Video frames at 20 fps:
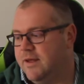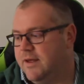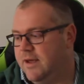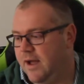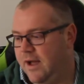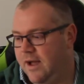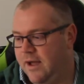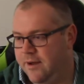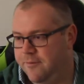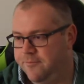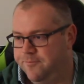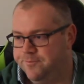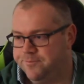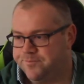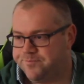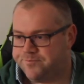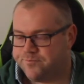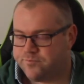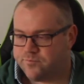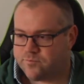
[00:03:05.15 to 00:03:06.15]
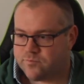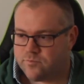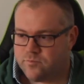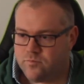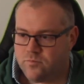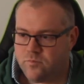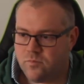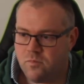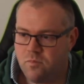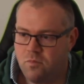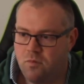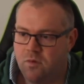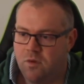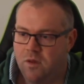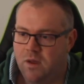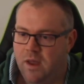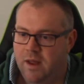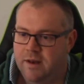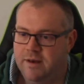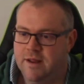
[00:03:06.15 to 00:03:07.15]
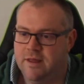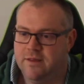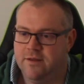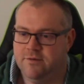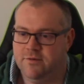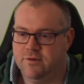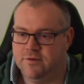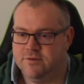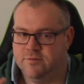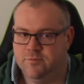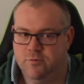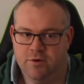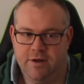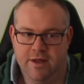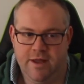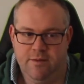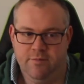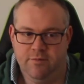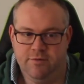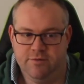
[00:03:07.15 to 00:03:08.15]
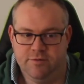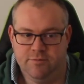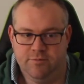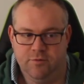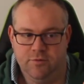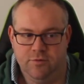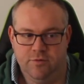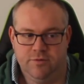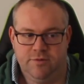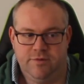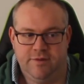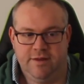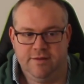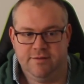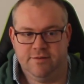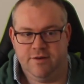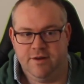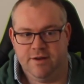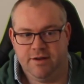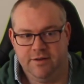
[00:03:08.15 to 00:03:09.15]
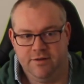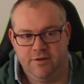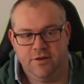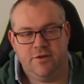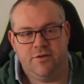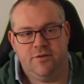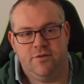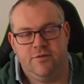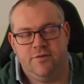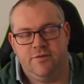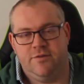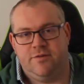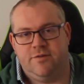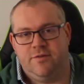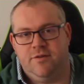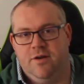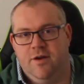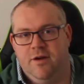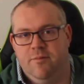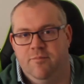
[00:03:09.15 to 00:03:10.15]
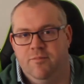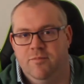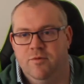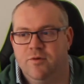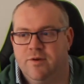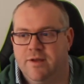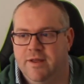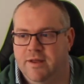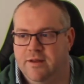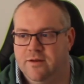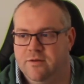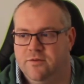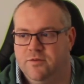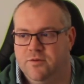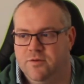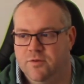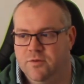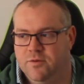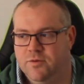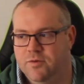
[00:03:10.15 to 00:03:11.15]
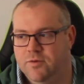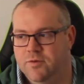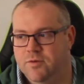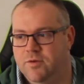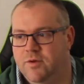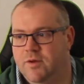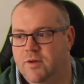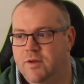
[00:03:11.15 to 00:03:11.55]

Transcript: And now that I've got some more cables and more things that I can use, I'm looking to